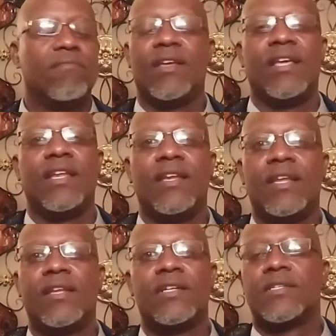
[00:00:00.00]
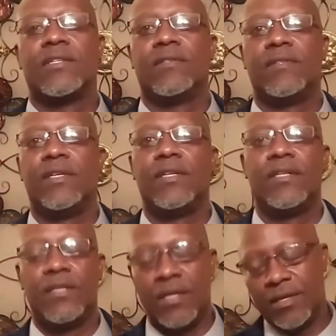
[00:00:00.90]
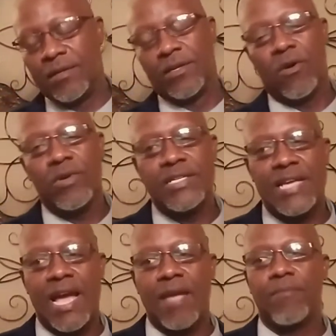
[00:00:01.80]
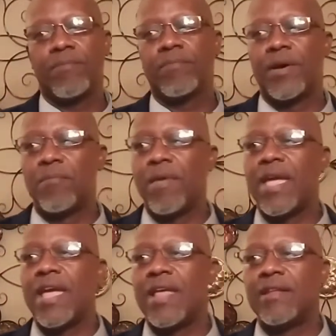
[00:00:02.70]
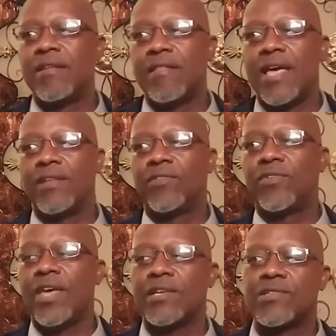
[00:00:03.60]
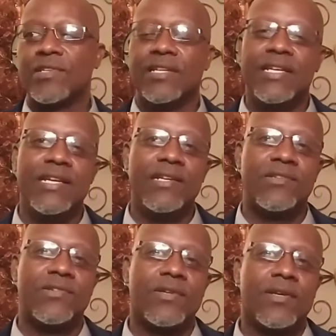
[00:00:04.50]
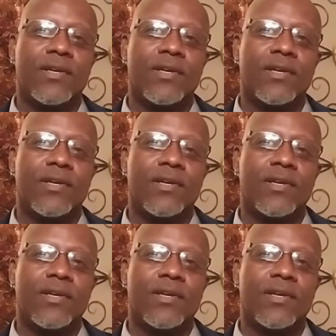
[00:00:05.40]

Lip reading: It doesn't. The only type of man that sex leads